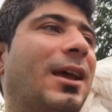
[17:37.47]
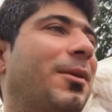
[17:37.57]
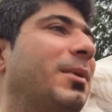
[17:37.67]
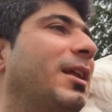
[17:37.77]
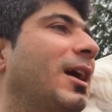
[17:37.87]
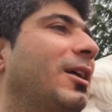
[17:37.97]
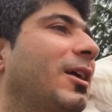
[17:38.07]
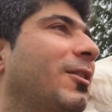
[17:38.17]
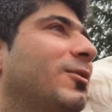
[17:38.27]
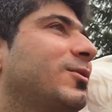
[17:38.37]
i mean i
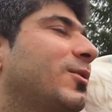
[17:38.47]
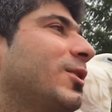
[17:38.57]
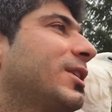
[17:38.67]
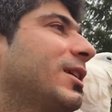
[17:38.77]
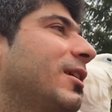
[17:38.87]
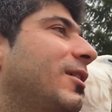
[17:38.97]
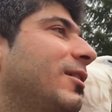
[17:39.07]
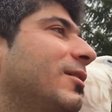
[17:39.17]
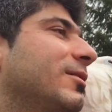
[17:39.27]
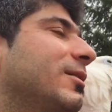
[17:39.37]
i was working
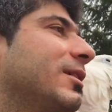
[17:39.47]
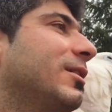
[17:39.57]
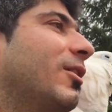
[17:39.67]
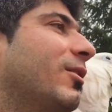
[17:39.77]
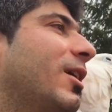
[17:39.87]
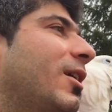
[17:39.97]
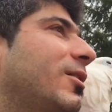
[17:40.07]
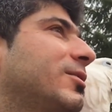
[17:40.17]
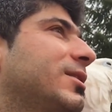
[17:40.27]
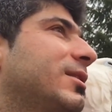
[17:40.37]
out in our
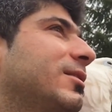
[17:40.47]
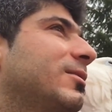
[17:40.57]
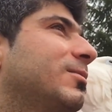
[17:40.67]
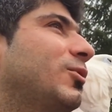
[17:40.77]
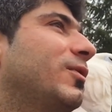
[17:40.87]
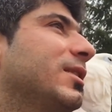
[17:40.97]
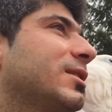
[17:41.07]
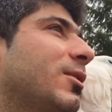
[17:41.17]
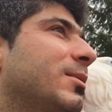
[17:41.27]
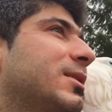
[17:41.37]
house moving
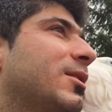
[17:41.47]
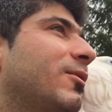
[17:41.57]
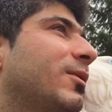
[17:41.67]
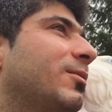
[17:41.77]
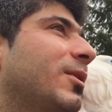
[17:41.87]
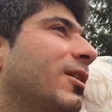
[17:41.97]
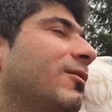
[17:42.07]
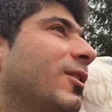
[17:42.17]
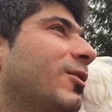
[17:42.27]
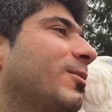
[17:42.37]
some stuff with my
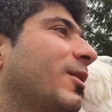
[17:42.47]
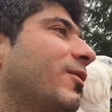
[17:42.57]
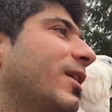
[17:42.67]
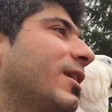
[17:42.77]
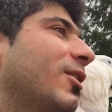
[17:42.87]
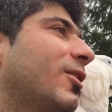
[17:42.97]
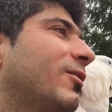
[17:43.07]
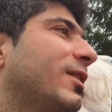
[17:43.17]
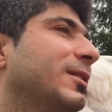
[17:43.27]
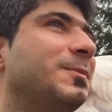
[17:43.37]
one of my friend
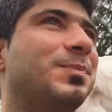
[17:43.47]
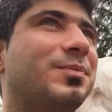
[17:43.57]
Arvin